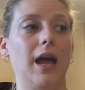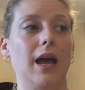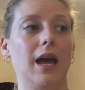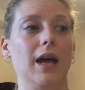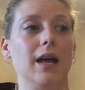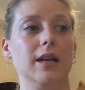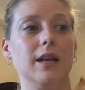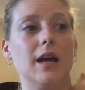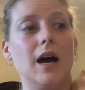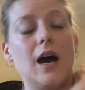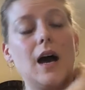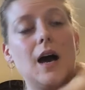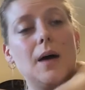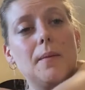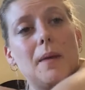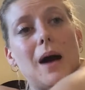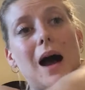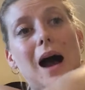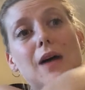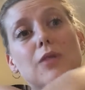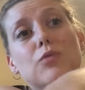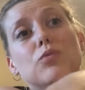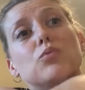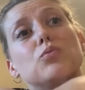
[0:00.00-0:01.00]
And
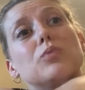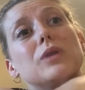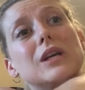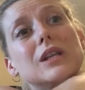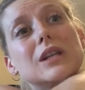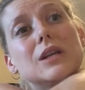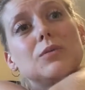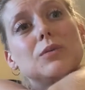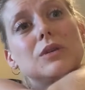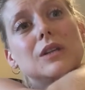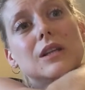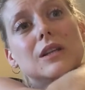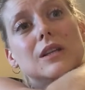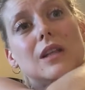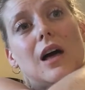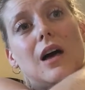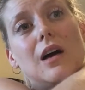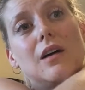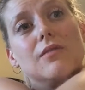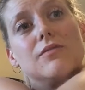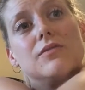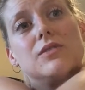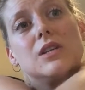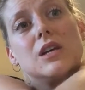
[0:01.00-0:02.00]
I really, really
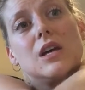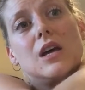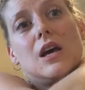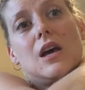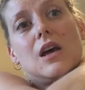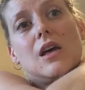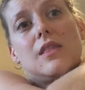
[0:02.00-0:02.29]
loved